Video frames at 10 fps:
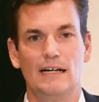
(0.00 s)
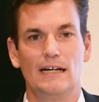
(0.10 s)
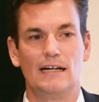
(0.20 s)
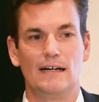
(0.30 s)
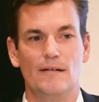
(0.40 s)

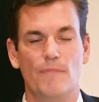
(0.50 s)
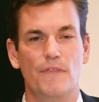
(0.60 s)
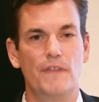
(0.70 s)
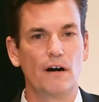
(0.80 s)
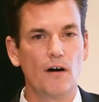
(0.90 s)
Um,
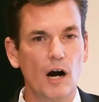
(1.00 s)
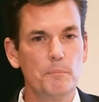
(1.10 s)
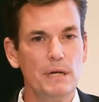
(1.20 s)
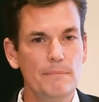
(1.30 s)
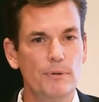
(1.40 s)
there are
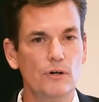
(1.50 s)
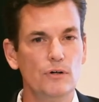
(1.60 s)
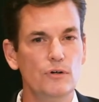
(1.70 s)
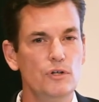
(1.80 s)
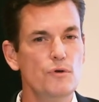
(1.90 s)
people
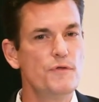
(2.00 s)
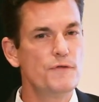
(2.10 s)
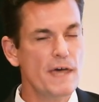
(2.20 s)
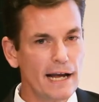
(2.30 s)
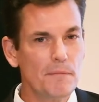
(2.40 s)
who you
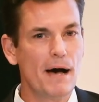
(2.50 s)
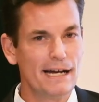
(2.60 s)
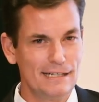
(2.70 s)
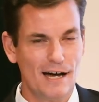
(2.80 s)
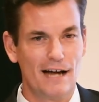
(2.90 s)
think
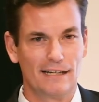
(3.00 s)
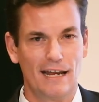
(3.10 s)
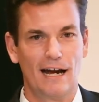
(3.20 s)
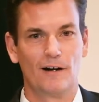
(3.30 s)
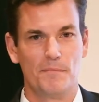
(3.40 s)
might not
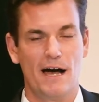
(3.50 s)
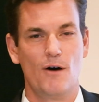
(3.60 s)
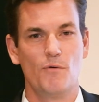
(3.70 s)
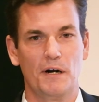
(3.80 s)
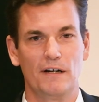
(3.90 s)
care
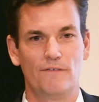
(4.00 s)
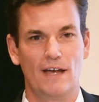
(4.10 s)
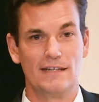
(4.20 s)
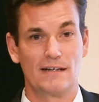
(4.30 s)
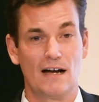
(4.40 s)
about wearing
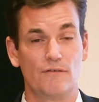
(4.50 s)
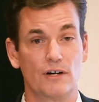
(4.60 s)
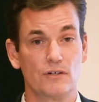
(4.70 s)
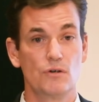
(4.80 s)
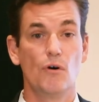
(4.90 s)
face
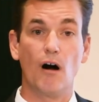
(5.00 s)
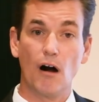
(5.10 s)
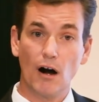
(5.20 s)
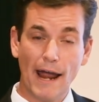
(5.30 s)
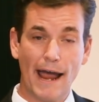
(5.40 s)
coverings who
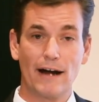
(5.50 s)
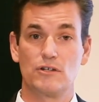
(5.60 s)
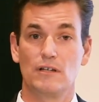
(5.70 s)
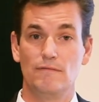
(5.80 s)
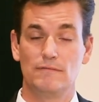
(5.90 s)
are
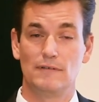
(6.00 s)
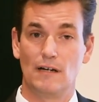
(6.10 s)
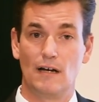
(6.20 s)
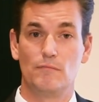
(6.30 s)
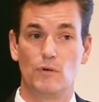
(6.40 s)
actually
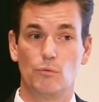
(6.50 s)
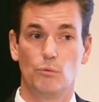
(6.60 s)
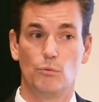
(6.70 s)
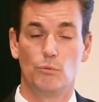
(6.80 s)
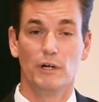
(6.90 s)
um,
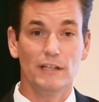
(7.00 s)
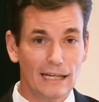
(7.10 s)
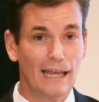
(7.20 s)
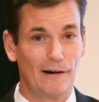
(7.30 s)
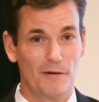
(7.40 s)
really
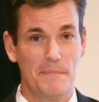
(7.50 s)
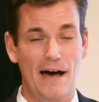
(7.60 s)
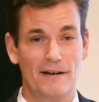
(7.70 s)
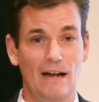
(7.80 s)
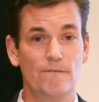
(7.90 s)
care
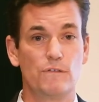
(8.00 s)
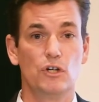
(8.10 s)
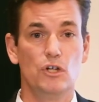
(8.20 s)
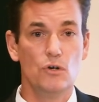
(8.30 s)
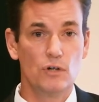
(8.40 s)
about it, and for
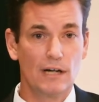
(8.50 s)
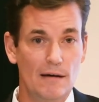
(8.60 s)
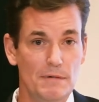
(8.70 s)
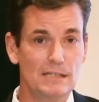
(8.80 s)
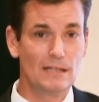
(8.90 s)
you to
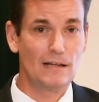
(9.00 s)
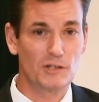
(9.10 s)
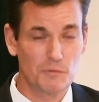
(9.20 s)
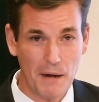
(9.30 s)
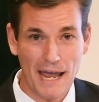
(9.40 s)
come into their
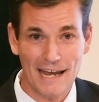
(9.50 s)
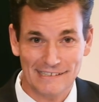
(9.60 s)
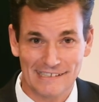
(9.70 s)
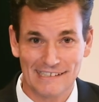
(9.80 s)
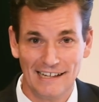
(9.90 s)

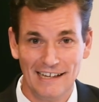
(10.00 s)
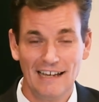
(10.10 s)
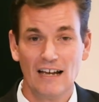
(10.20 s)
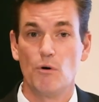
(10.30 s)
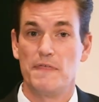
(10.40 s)
space
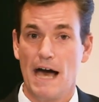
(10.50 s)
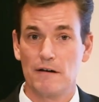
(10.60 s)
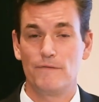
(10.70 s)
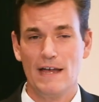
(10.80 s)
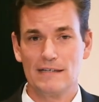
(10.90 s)
without
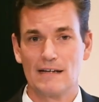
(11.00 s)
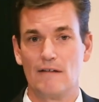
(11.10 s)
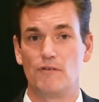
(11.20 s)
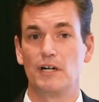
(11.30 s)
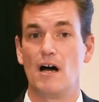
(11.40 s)
a face
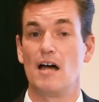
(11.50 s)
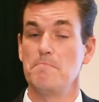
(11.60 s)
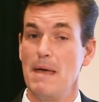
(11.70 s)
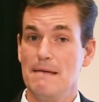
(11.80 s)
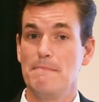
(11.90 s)
covering on
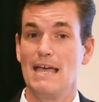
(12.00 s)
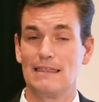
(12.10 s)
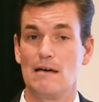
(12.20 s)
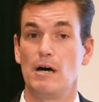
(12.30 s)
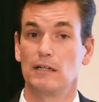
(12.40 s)
may make
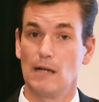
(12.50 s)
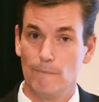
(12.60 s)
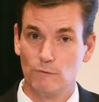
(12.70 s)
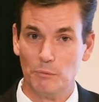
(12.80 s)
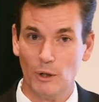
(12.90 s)
them
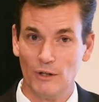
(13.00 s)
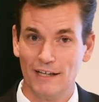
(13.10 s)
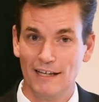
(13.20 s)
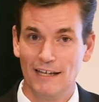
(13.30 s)
uncomfortable.